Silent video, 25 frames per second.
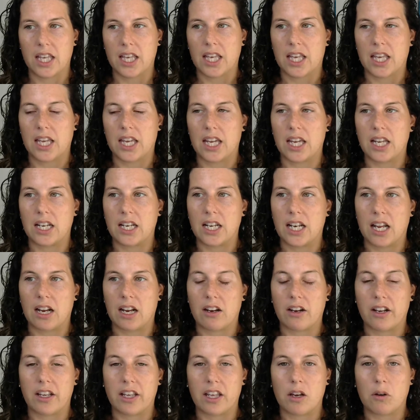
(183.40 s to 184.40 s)
in an
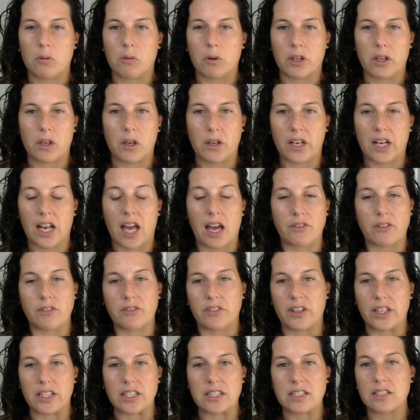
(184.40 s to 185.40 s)
area where you can have a
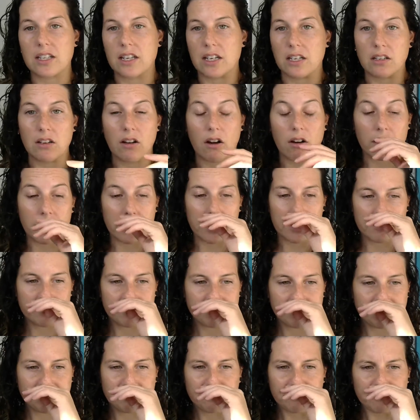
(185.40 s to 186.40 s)
fenced-in yard.
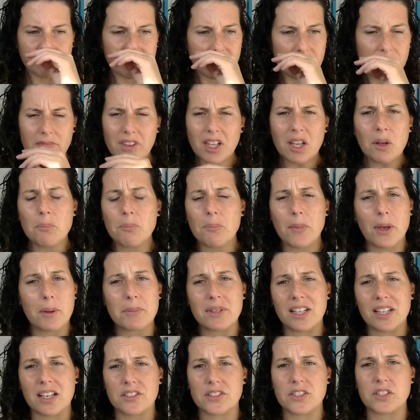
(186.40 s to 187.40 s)
Maybe
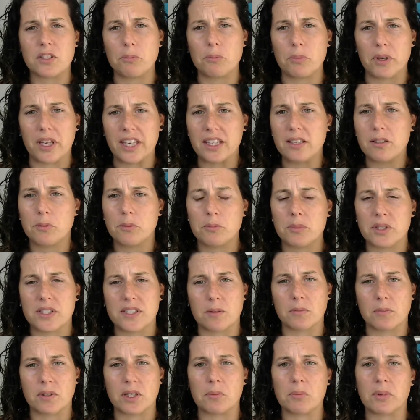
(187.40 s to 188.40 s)
not too big, but
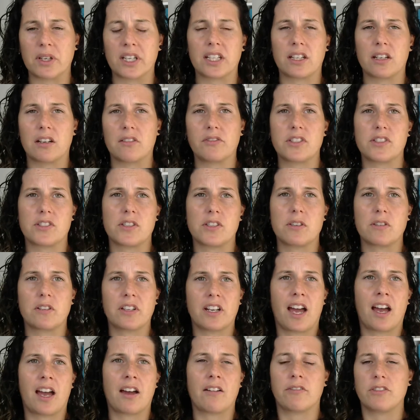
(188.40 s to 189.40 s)
something big enough so you could
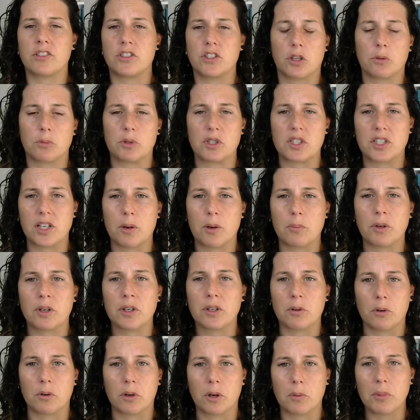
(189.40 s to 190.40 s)
have a German Shepherd
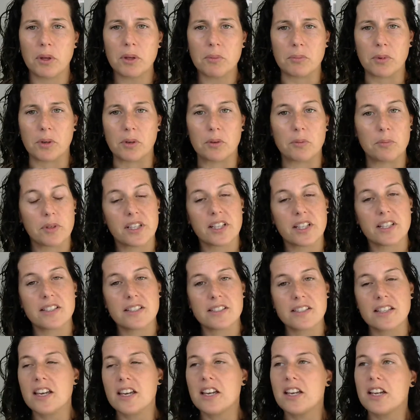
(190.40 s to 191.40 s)
or a Pit Bull, because
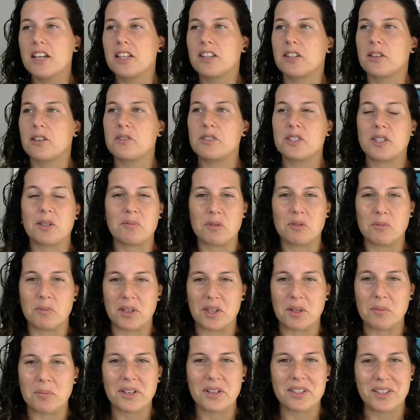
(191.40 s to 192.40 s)
those seem to be
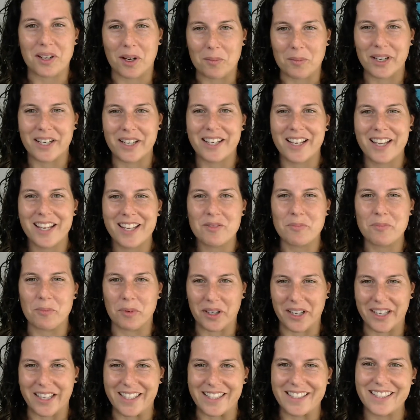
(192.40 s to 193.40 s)
the predominant
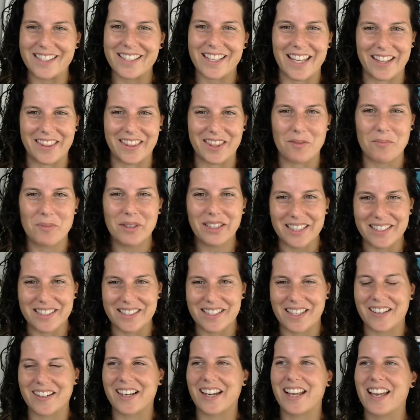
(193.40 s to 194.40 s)
breeds in the
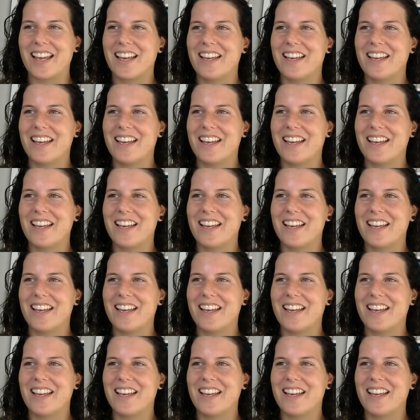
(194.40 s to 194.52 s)
military.